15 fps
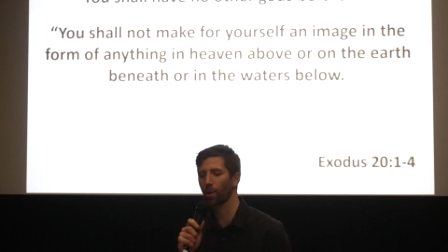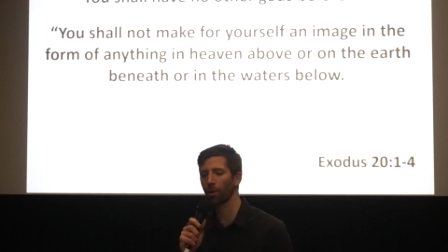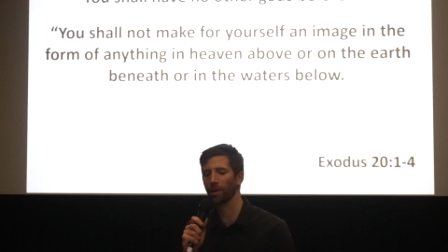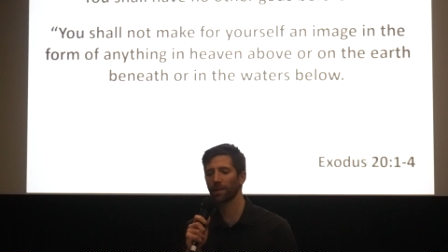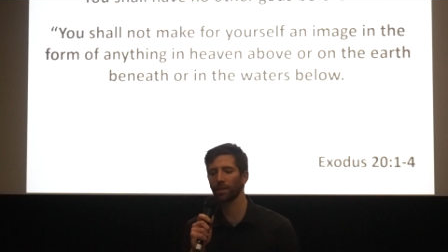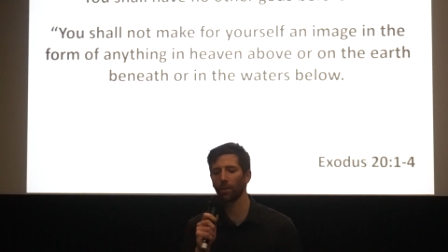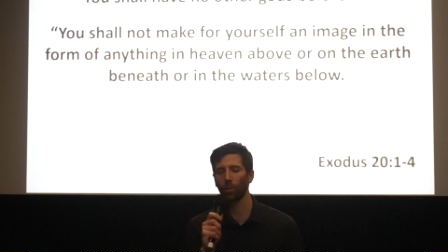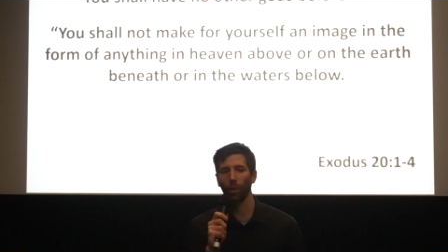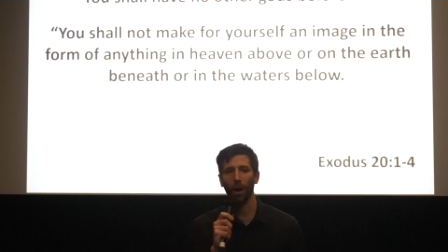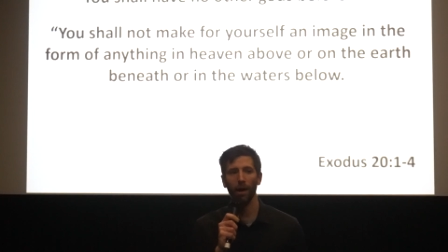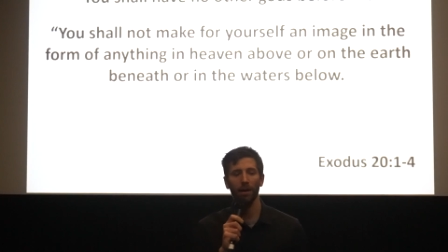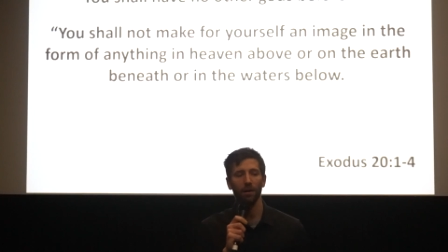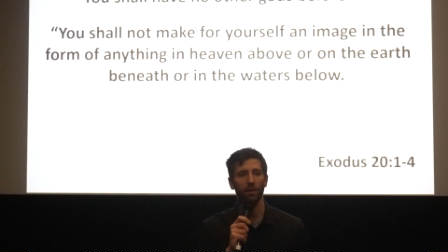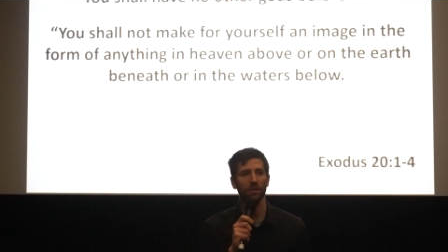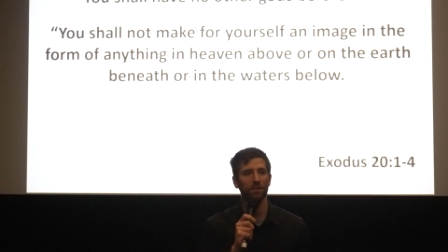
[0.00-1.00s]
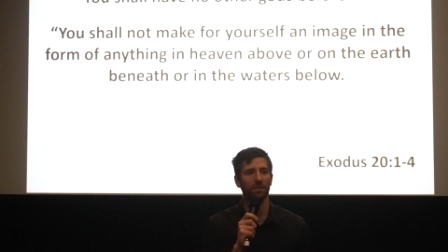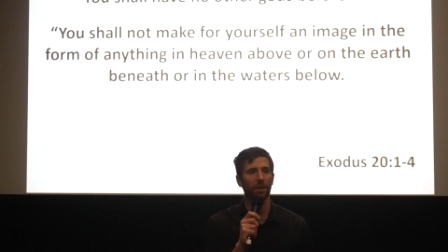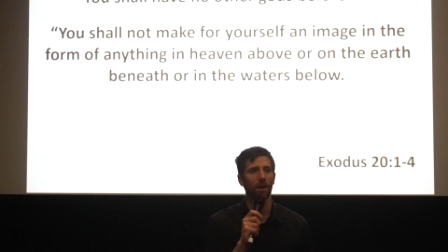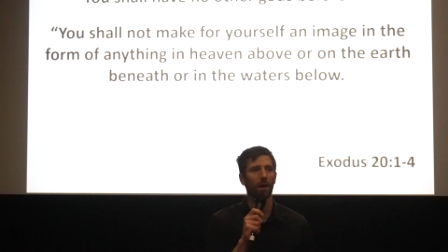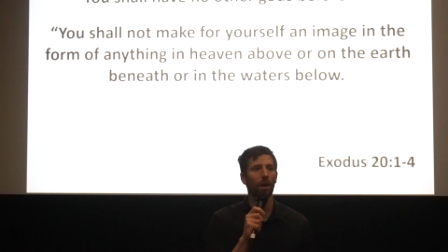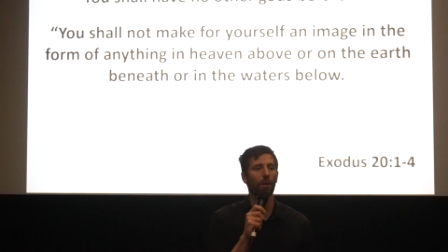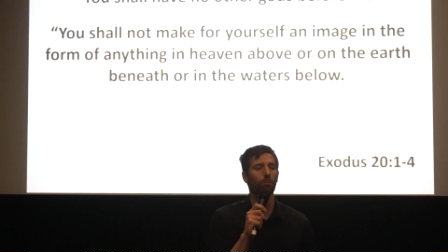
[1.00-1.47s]
or in the waters
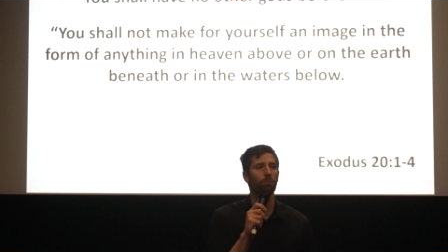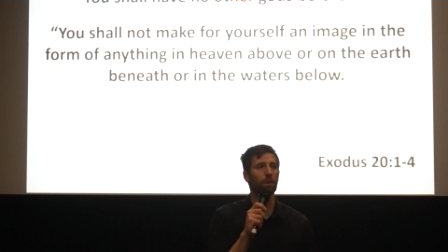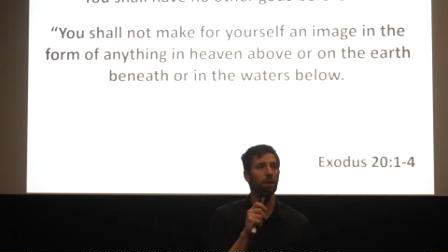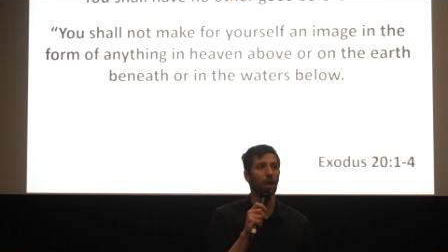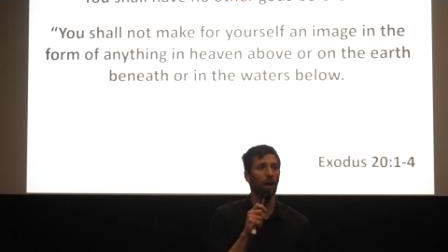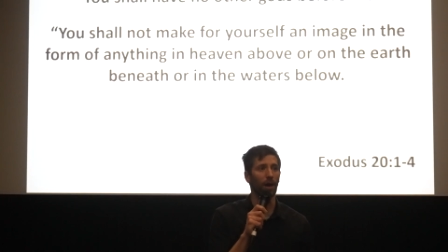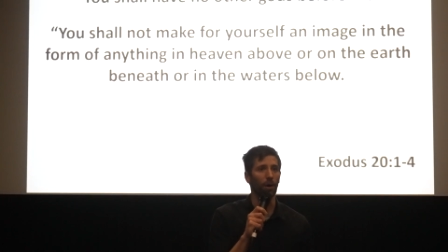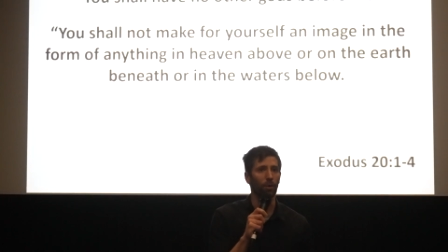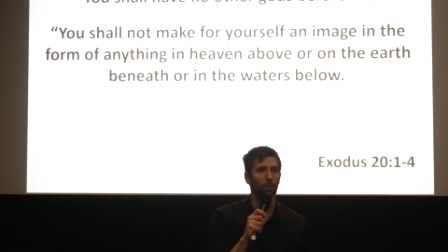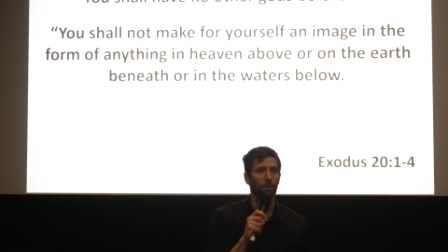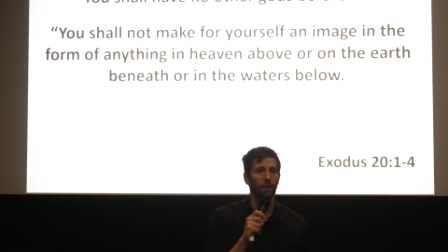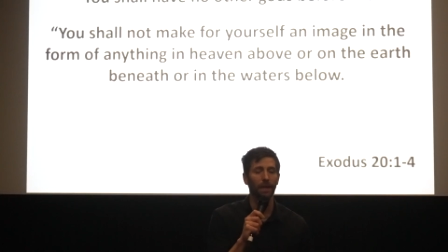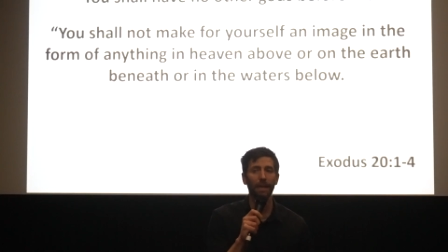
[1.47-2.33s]
below.